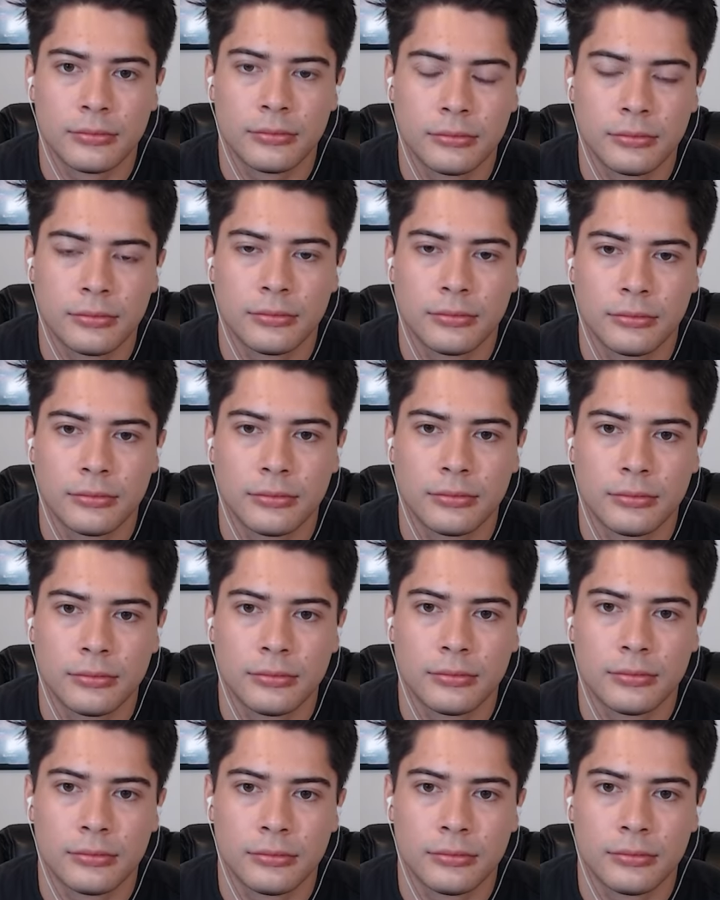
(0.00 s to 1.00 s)

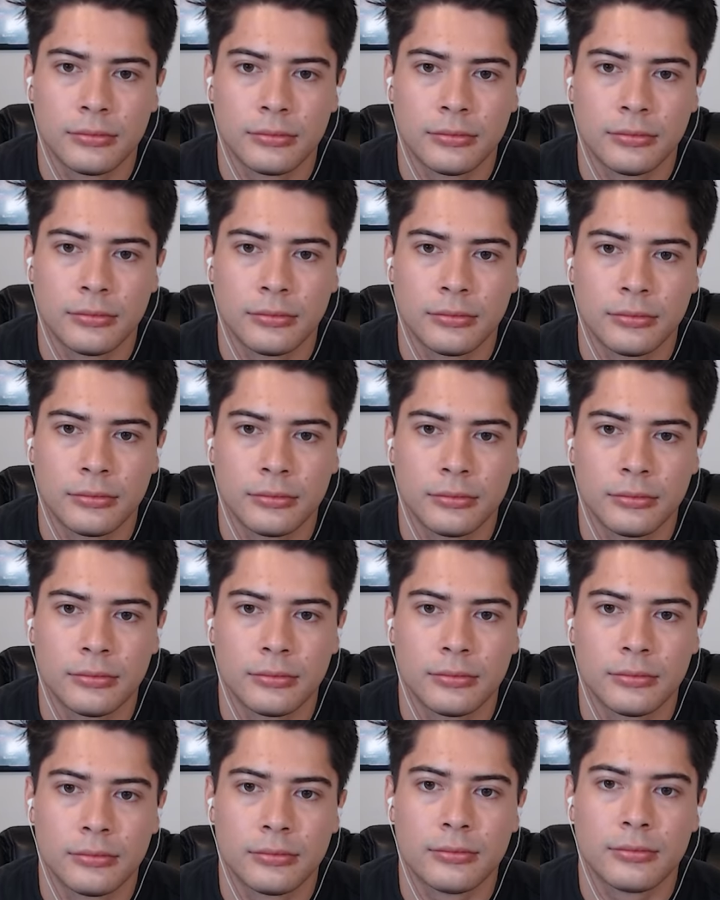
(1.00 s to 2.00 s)

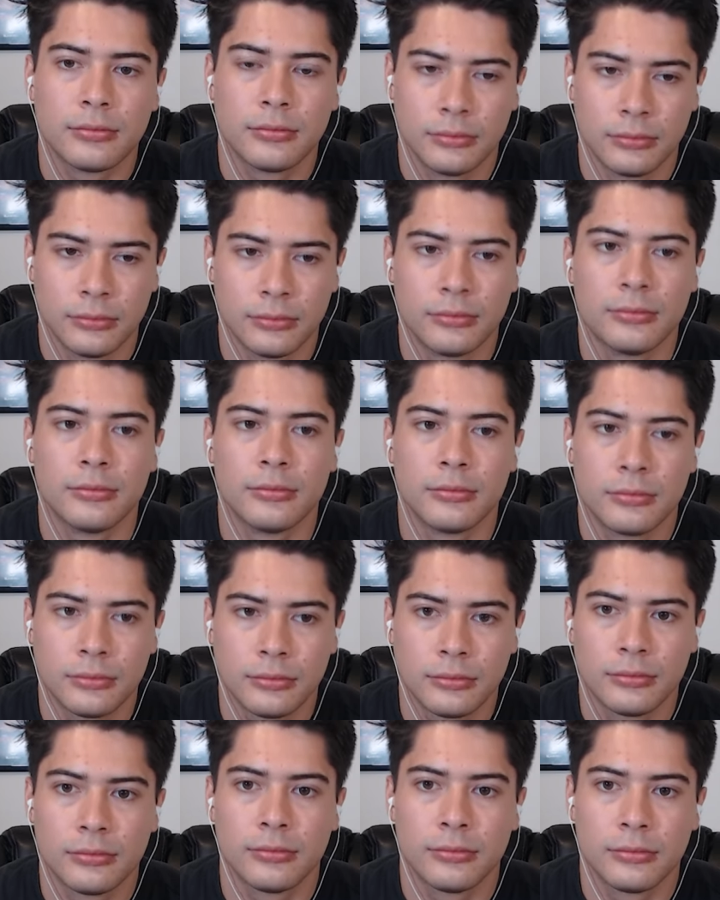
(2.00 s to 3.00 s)

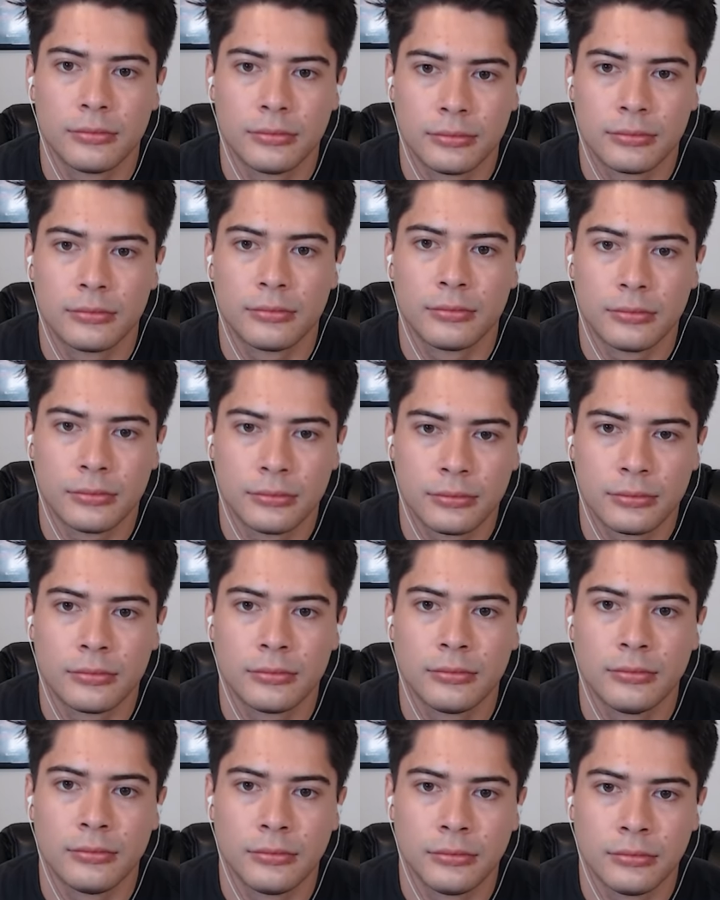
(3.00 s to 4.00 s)

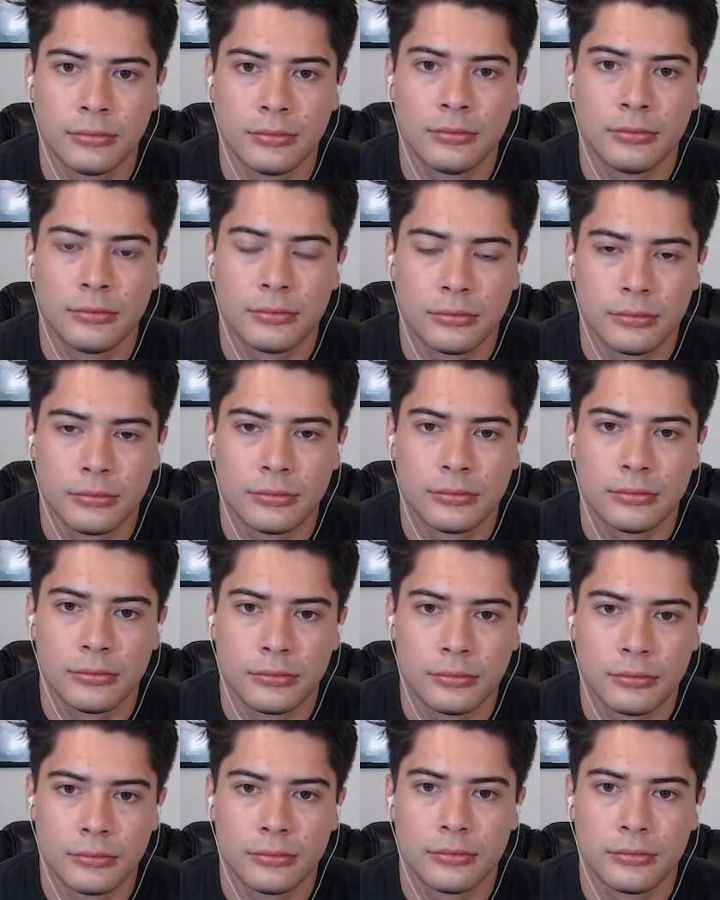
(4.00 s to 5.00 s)

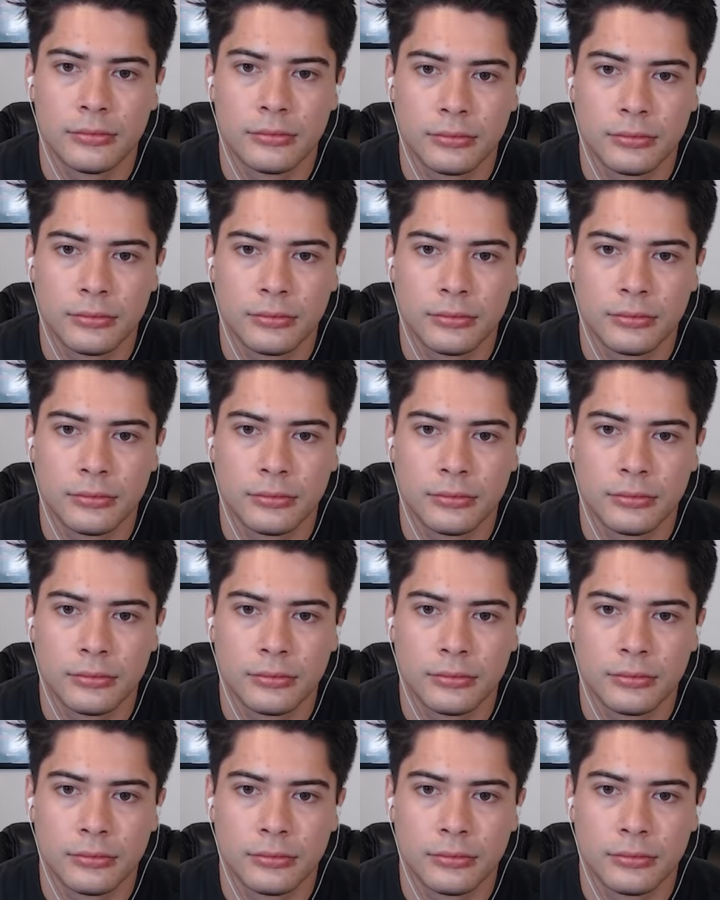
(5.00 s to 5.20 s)
This person isn't speaking.